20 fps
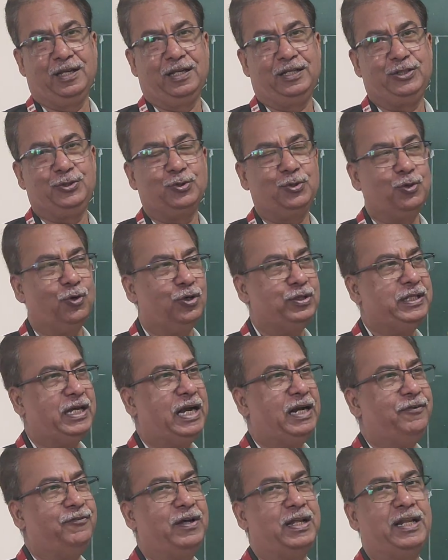You know
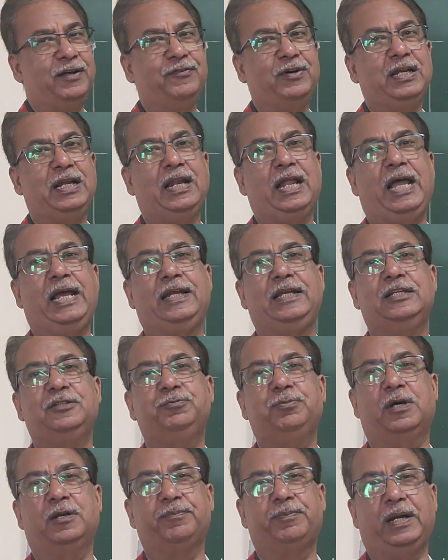that whenever a line is
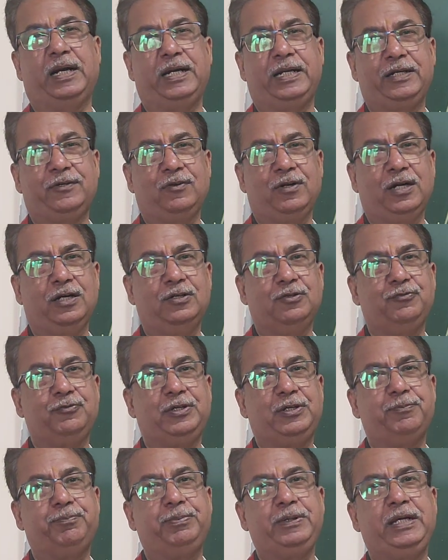perpendicular to
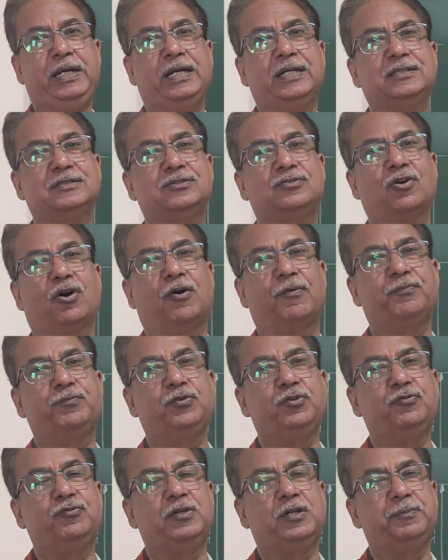VP, its top
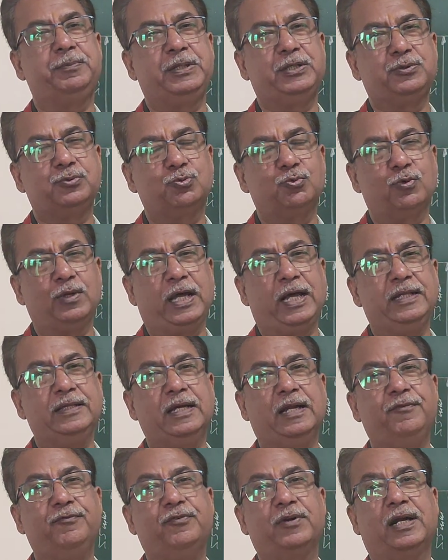view will be true length
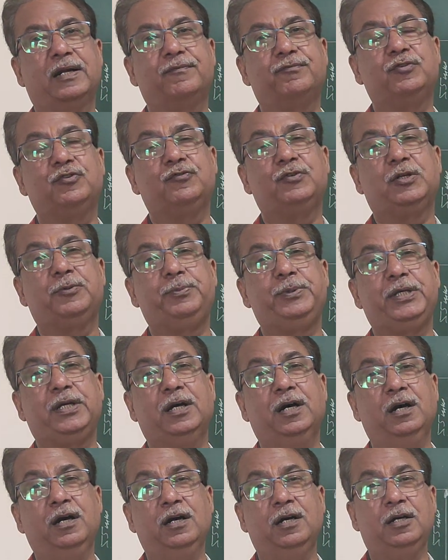and front view will be
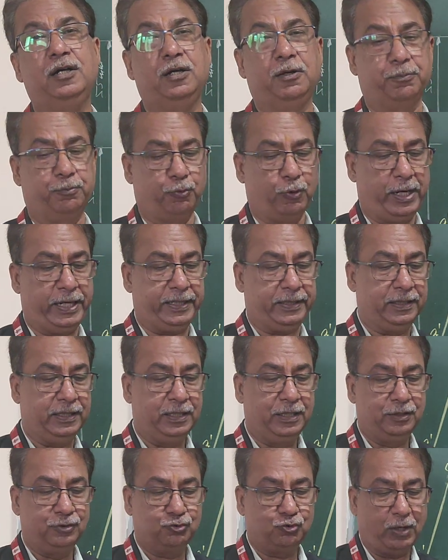a point.
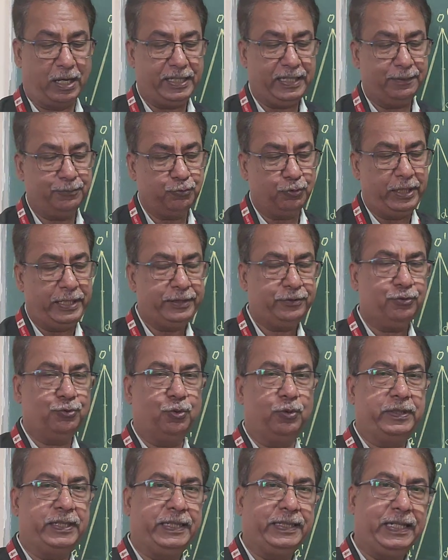So I am going to
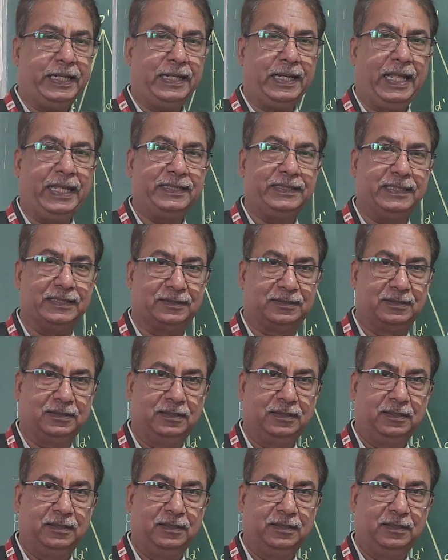rotate it like this.